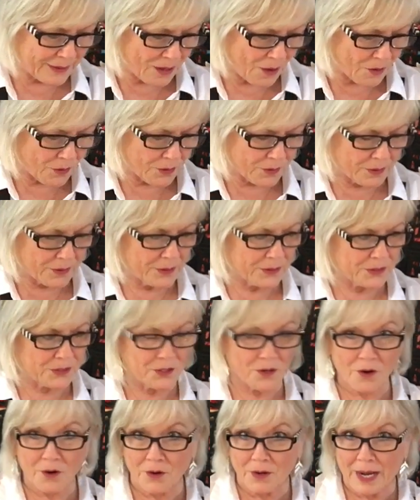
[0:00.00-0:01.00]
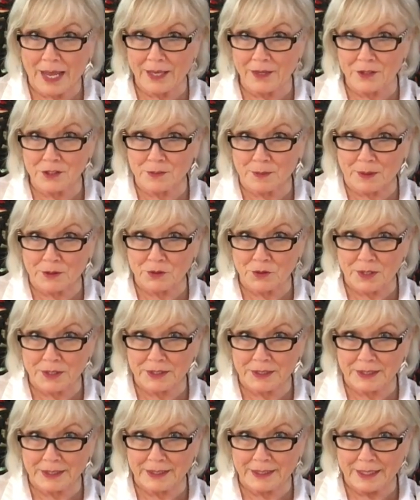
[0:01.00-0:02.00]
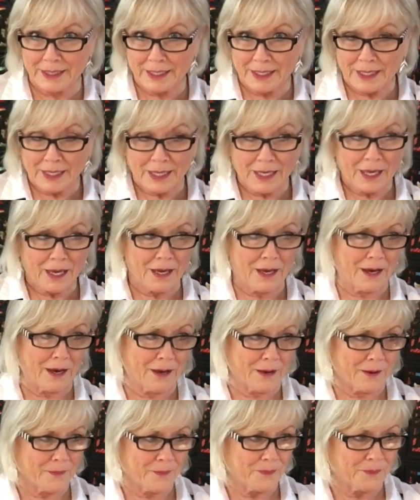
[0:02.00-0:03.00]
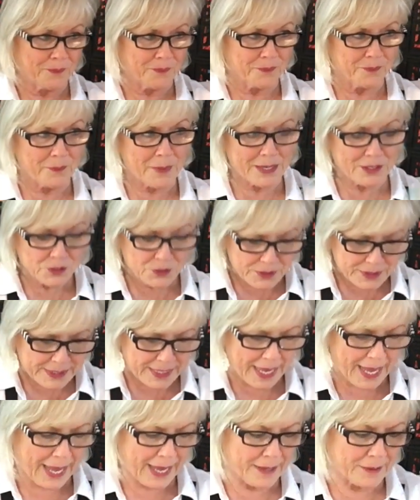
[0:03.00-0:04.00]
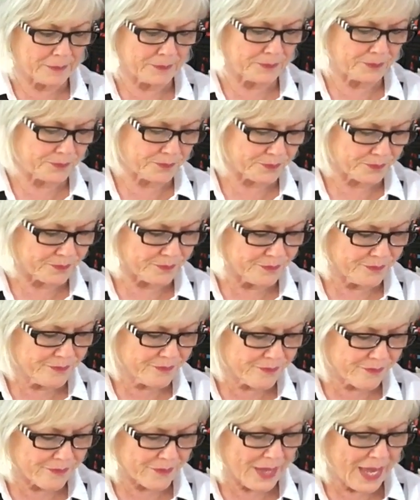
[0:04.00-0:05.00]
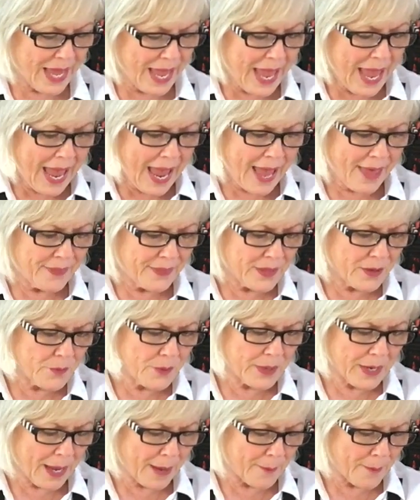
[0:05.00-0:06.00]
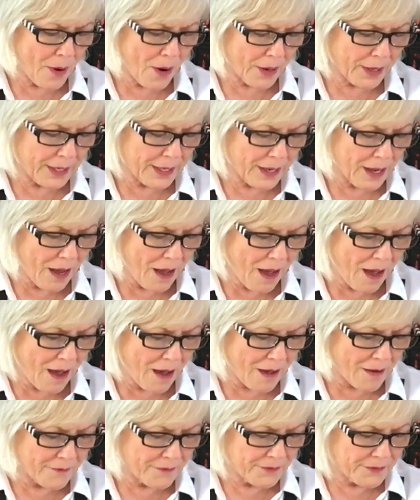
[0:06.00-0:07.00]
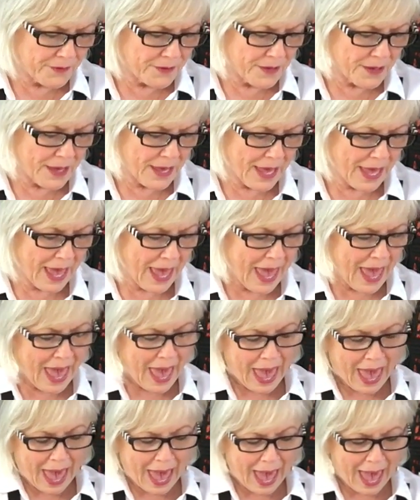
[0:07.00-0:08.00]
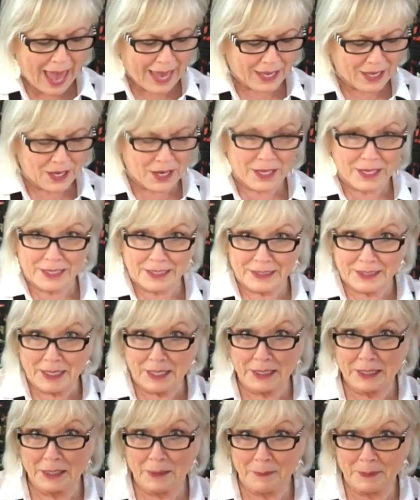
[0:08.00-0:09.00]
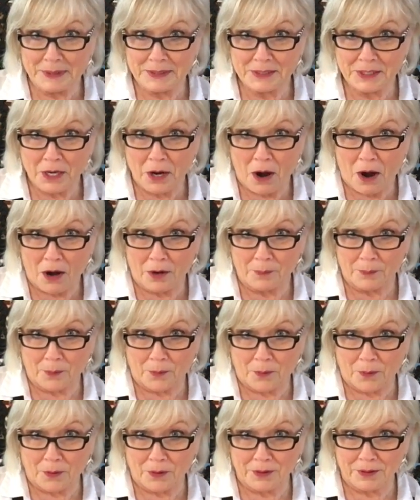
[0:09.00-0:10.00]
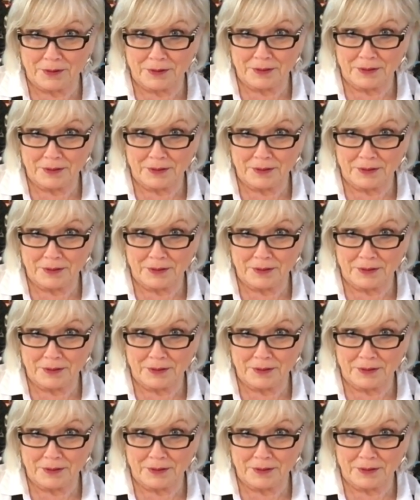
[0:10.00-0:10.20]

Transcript: on a circle, I use my trusty uh, measuring tape. And then when I'm marking off, I cut a little piece of cardboard